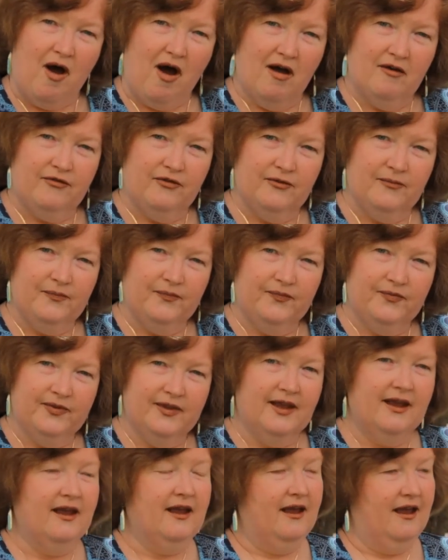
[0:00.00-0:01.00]
off,
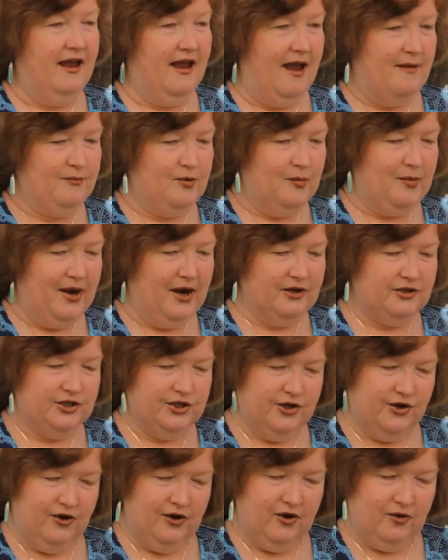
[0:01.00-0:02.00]
and prepare
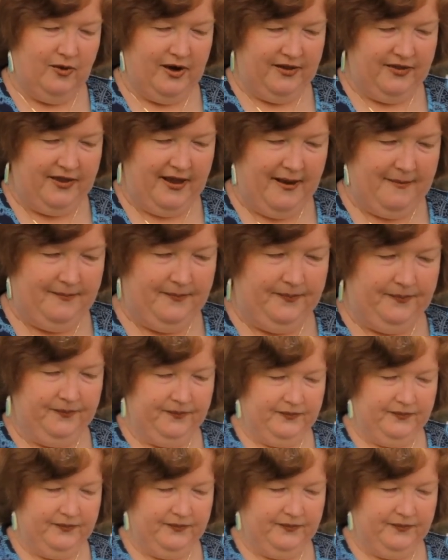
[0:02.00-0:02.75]
to cook with them.